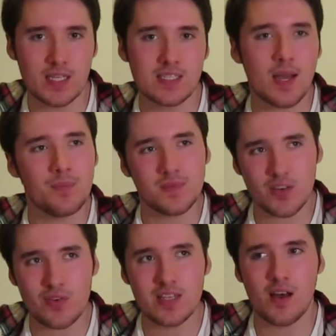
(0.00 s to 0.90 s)
Some
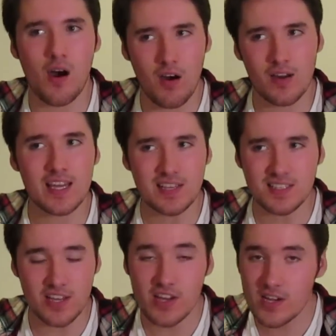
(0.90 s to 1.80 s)
degrees are
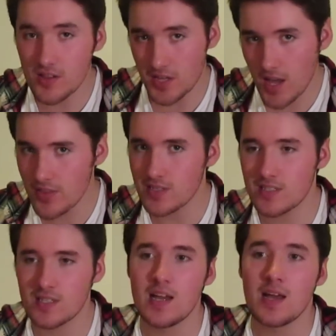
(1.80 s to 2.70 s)
easier than others.